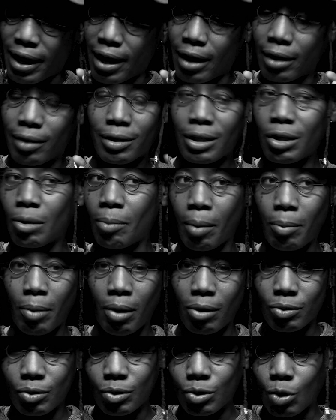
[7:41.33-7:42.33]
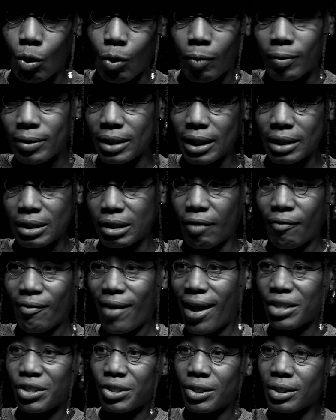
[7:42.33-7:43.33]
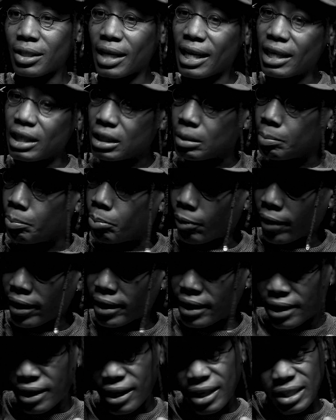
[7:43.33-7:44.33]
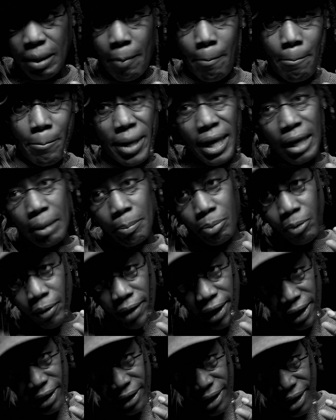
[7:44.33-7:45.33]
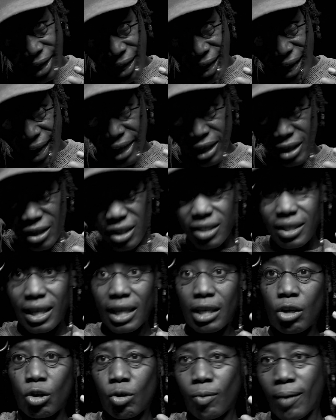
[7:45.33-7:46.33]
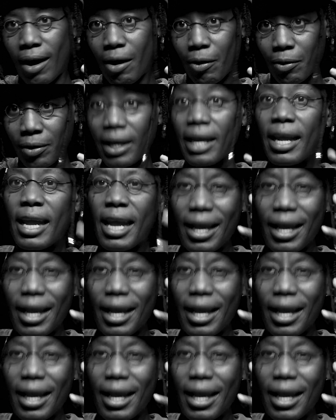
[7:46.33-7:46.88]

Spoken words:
And my mom was always into the fashions, and it's braided. It's a big braid, and it looks like a crown.